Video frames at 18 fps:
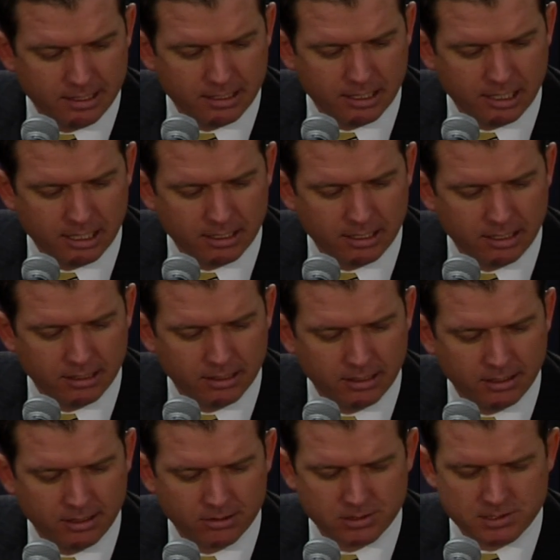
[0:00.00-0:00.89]

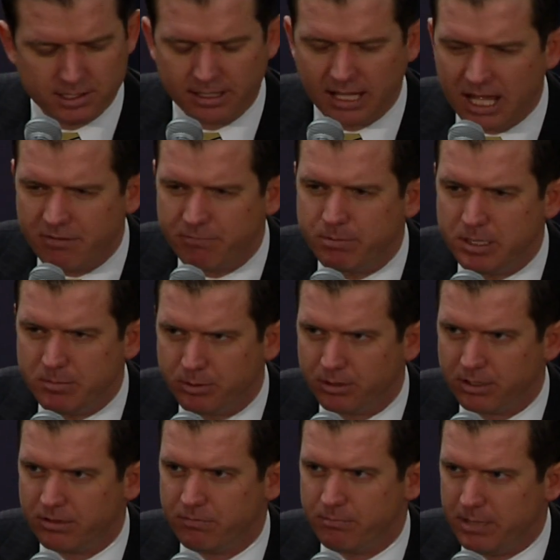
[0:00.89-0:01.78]
And there's a lot of
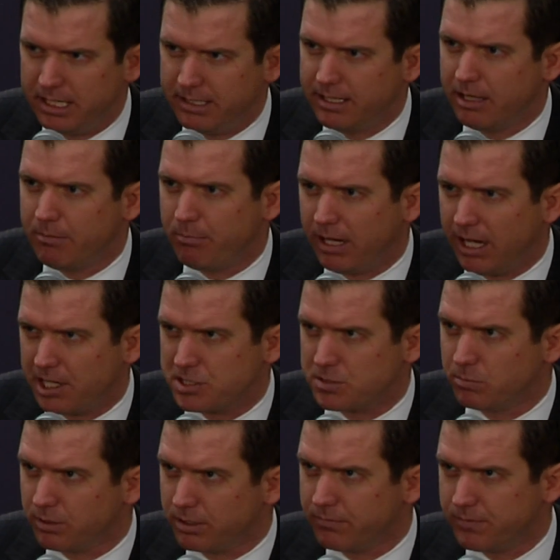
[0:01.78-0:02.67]
people that have made that possible.